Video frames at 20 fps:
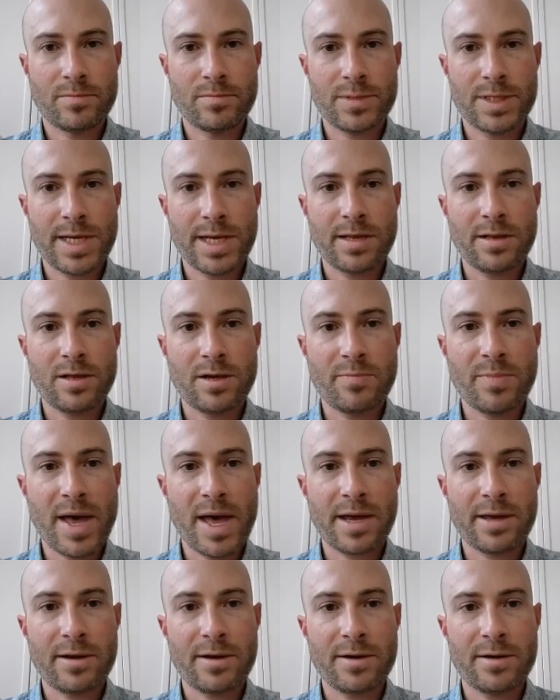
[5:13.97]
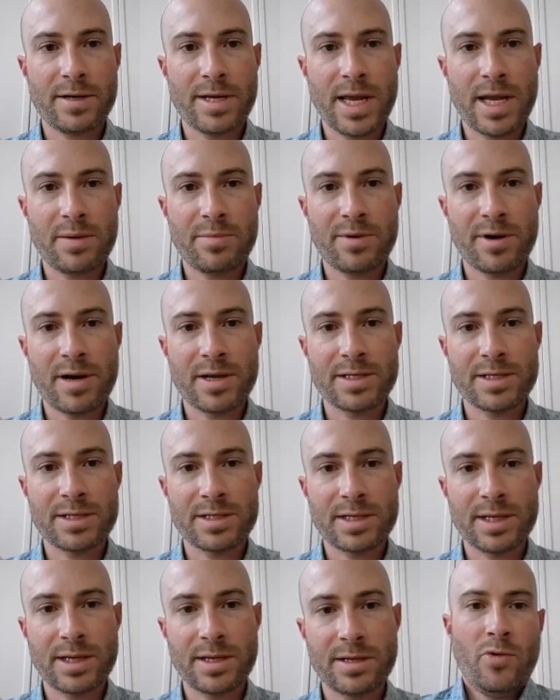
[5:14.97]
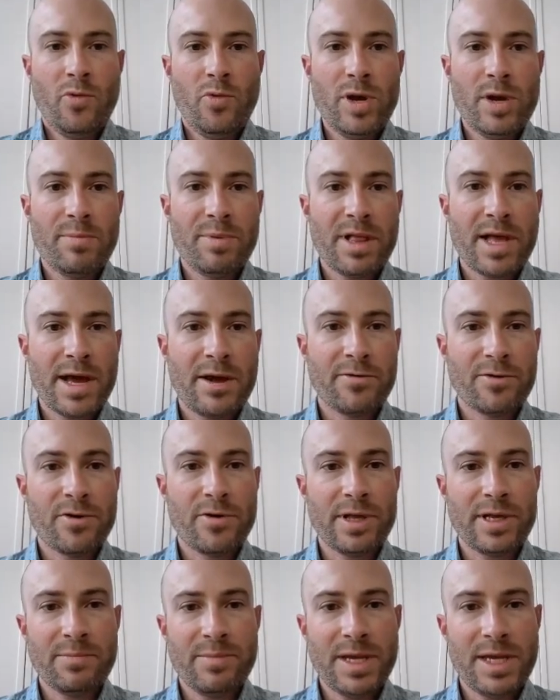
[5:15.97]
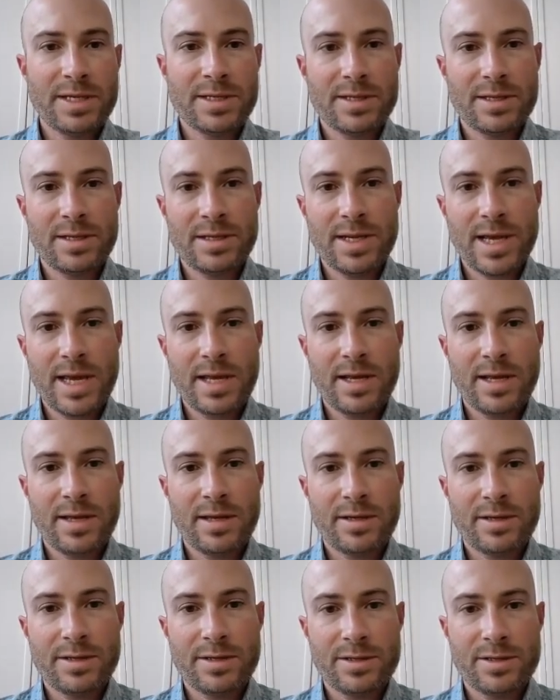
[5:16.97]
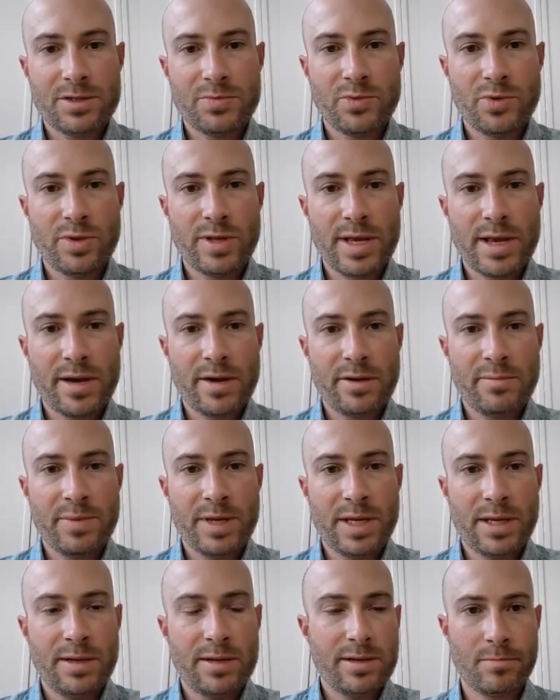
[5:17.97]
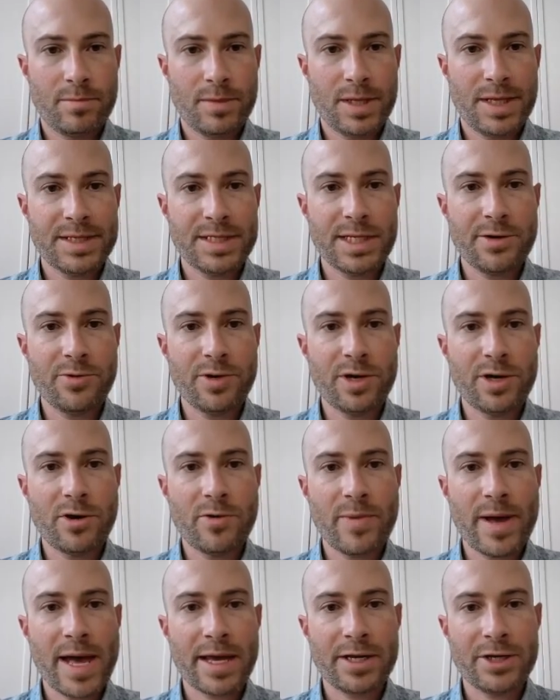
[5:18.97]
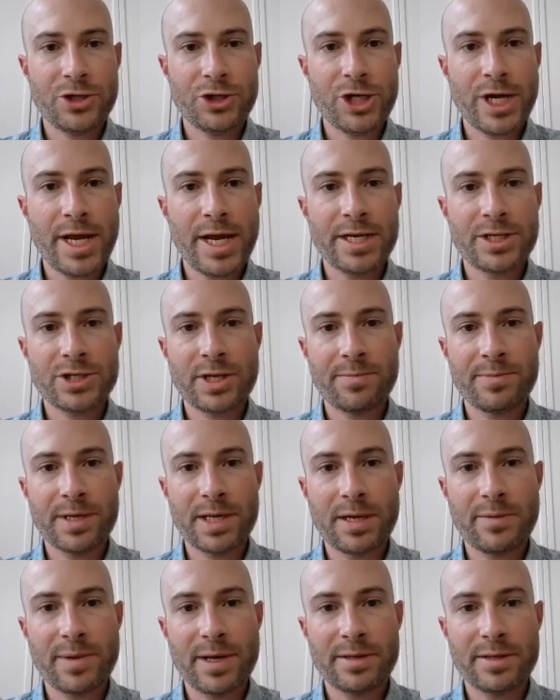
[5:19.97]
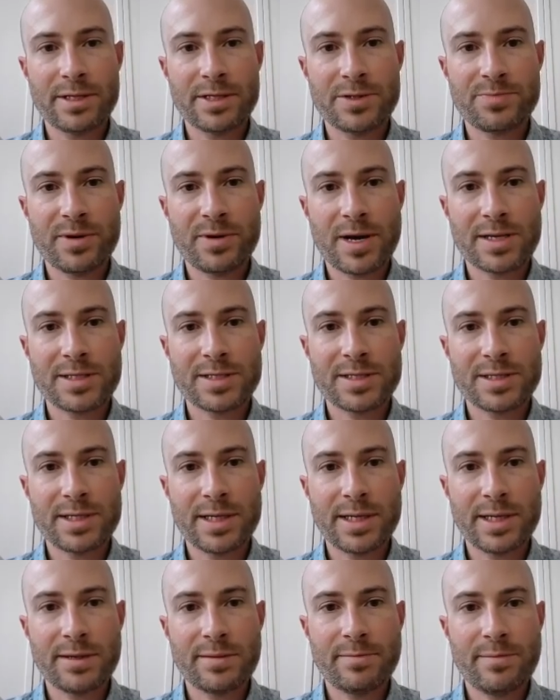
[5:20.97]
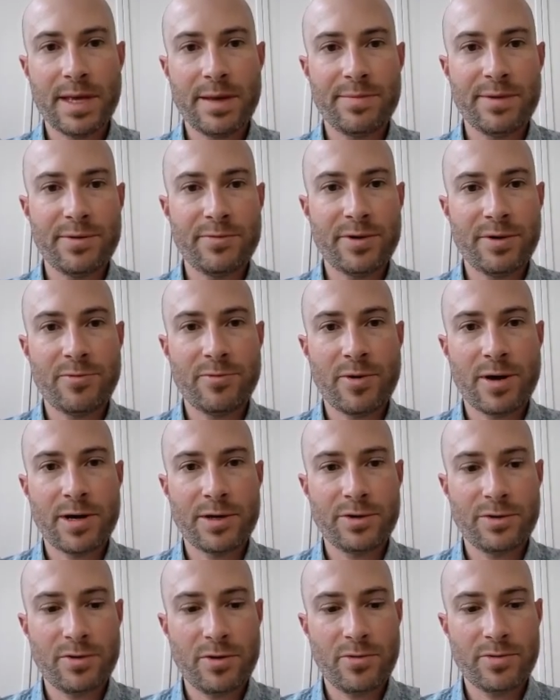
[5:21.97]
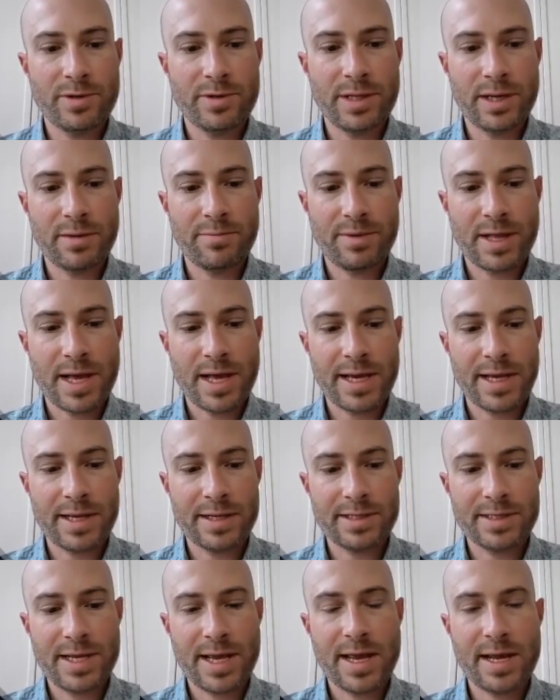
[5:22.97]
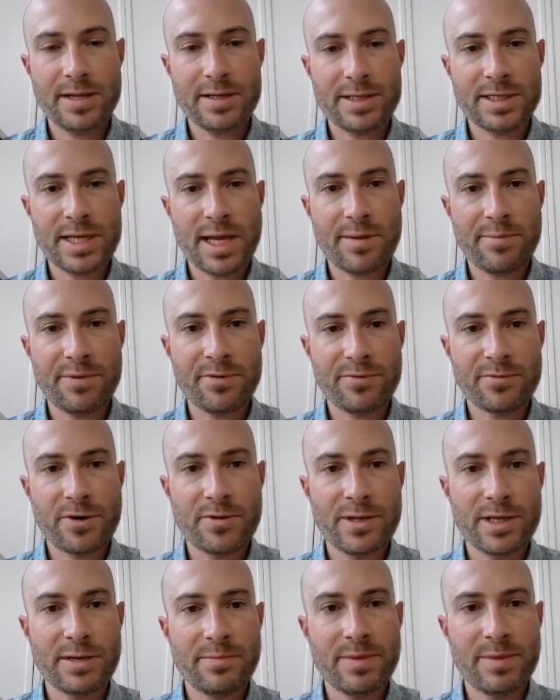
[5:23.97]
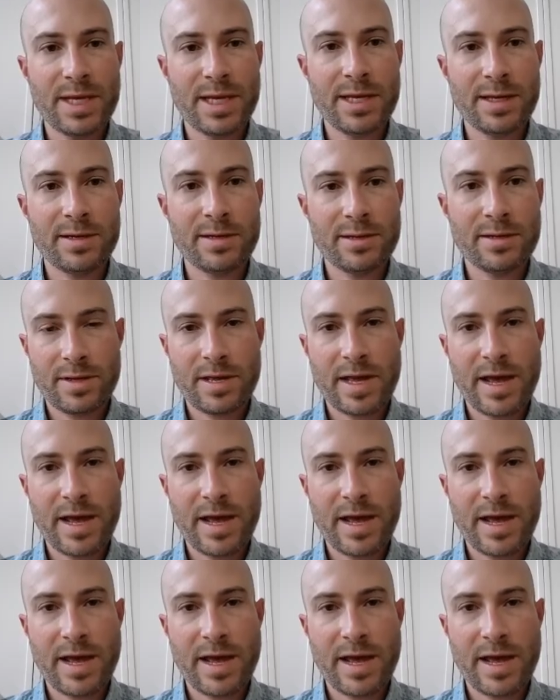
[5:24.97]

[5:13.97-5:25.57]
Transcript: Take a look back at our data processing. We apply a rolling mean to the data to smooth it out a bit. Let's say we go back and change something about this processing. Maybe we want to only apply a 10 sample rolling mean.